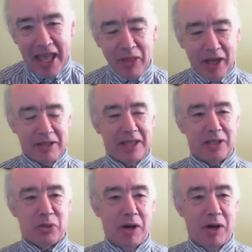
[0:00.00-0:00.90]

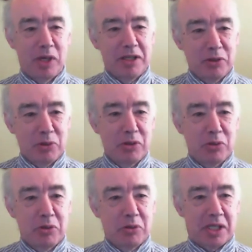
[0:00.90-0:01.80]
That's when
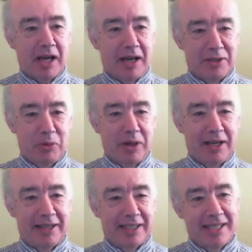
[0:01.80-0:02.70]
you start to
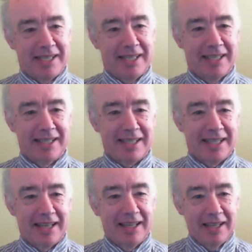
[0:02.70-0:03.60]
realise
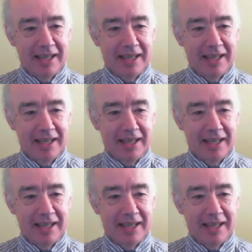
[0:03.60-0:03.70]
that